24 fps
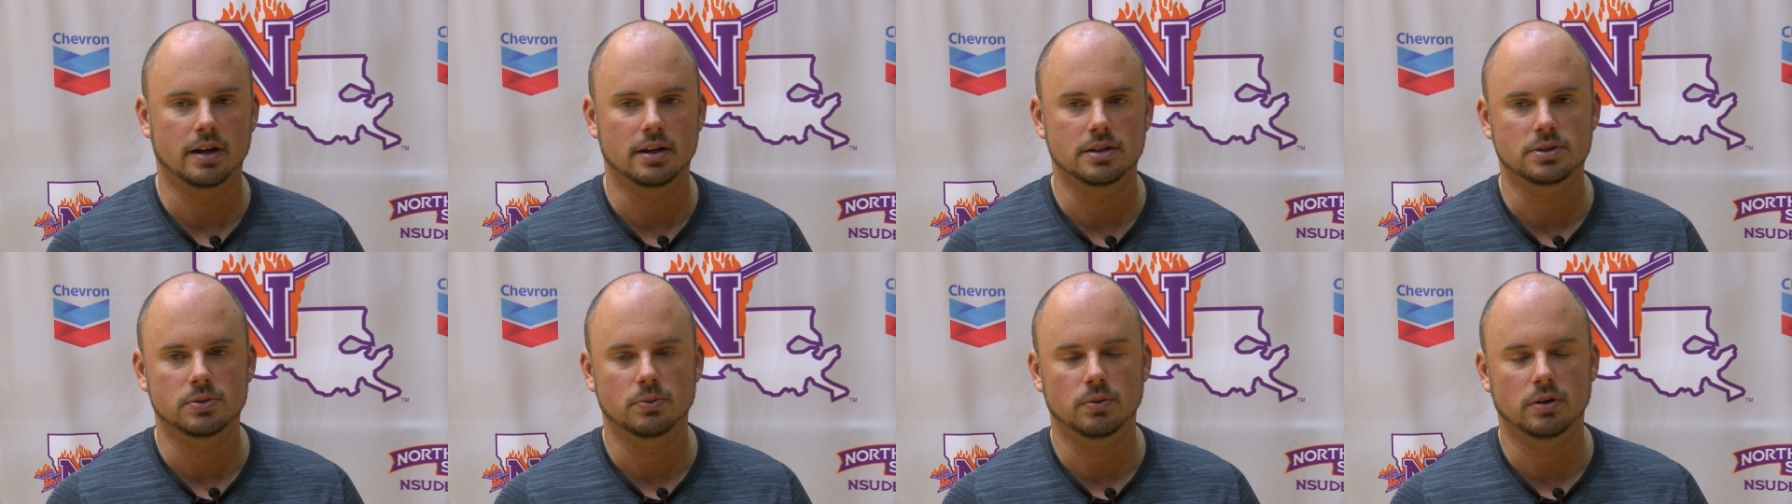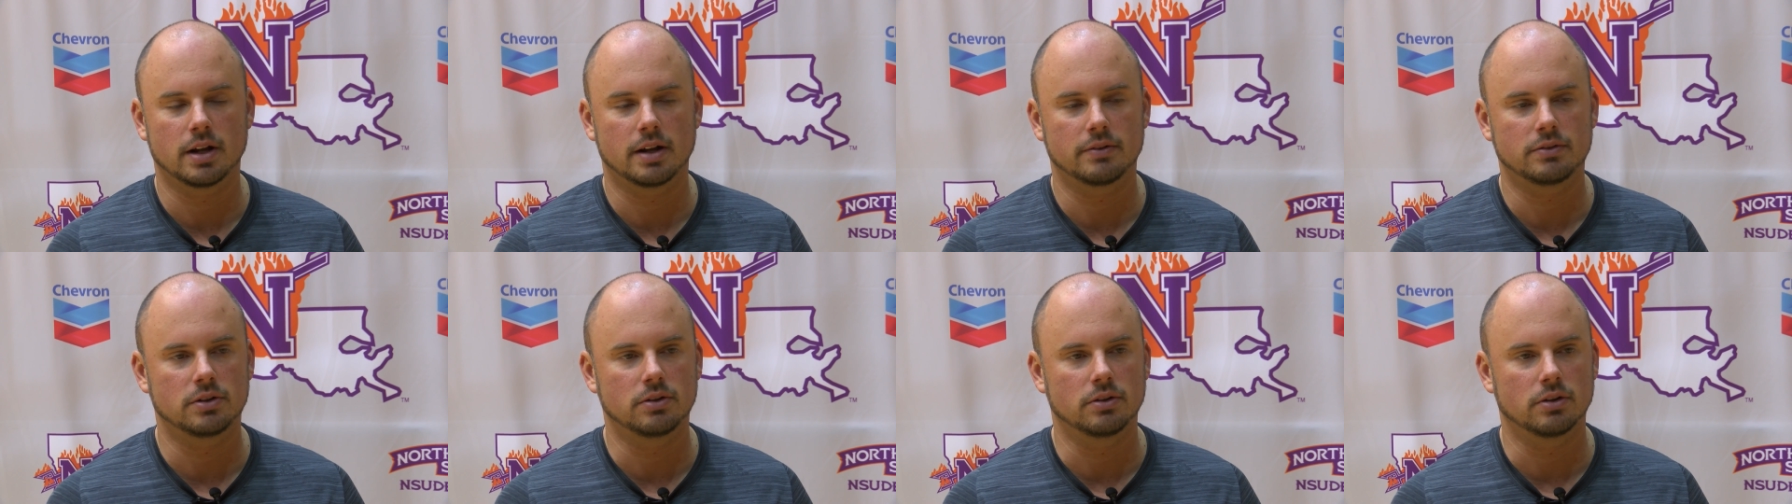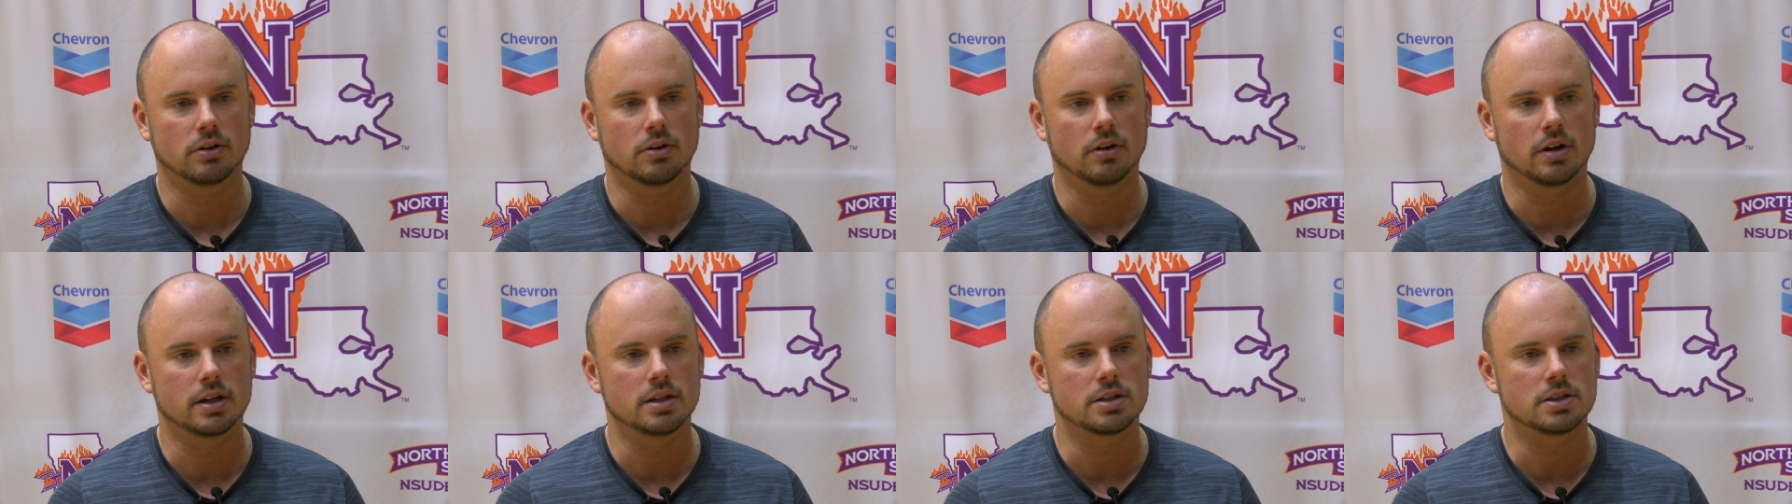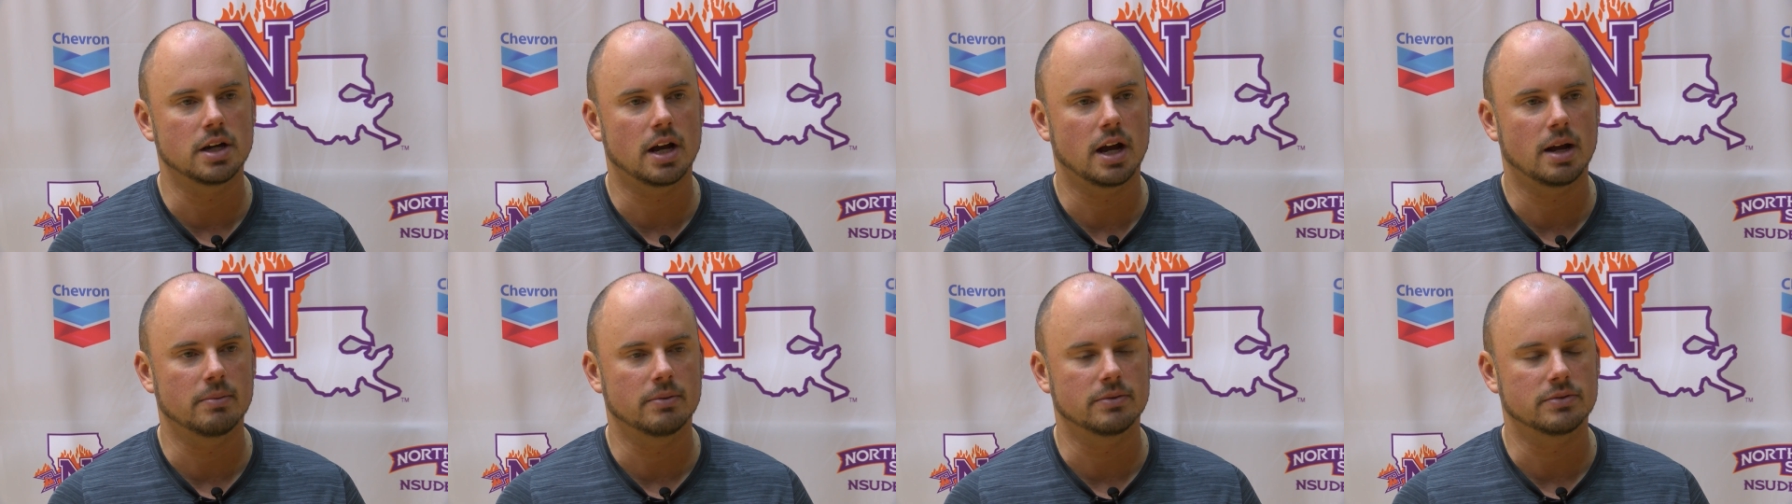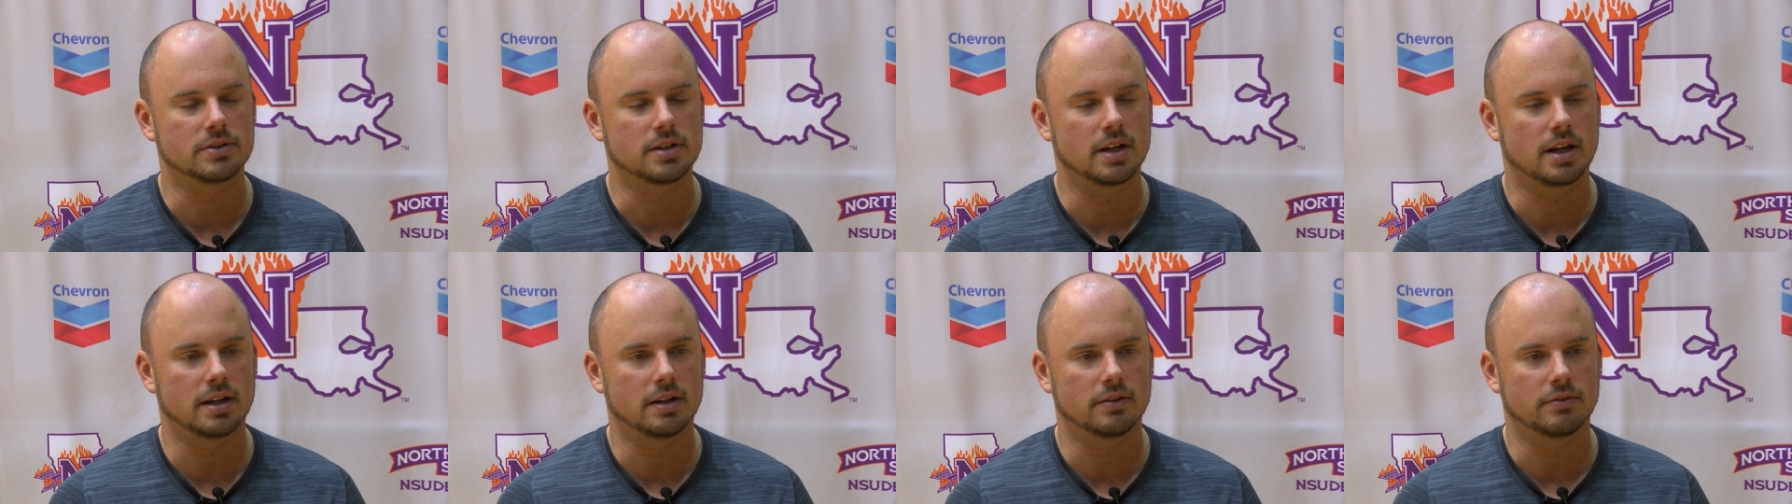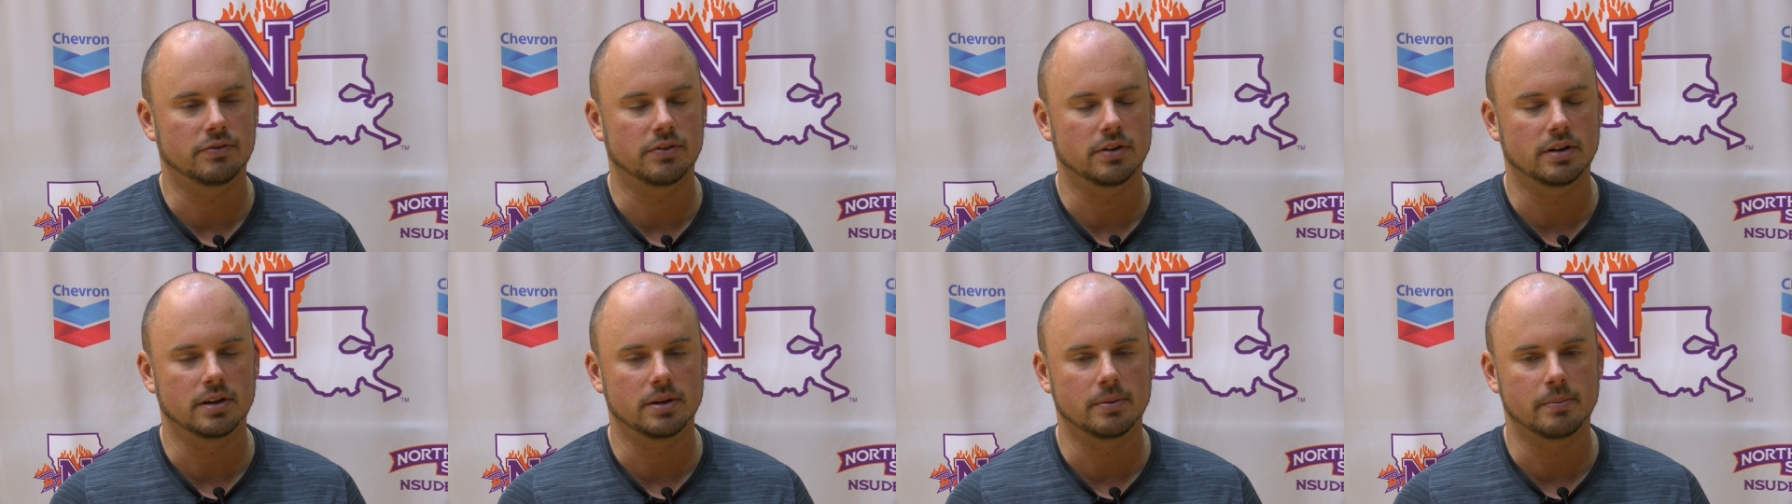so, we're going to have to do a great job of staying in
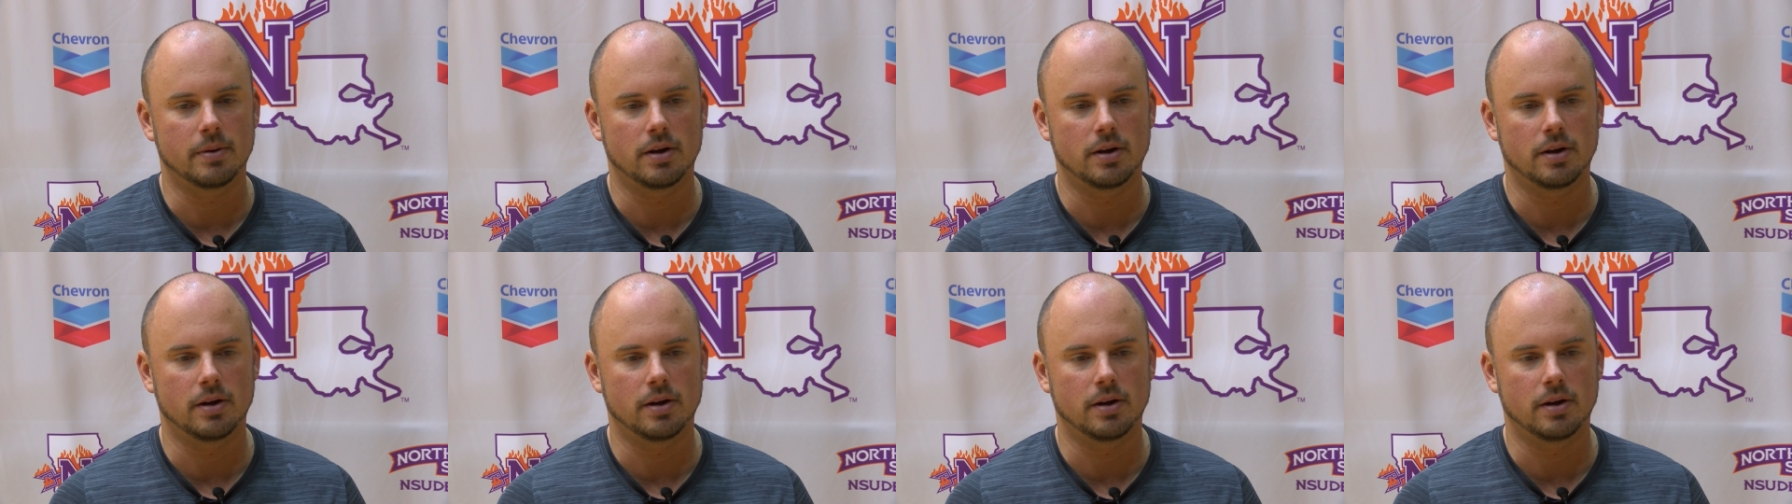front of the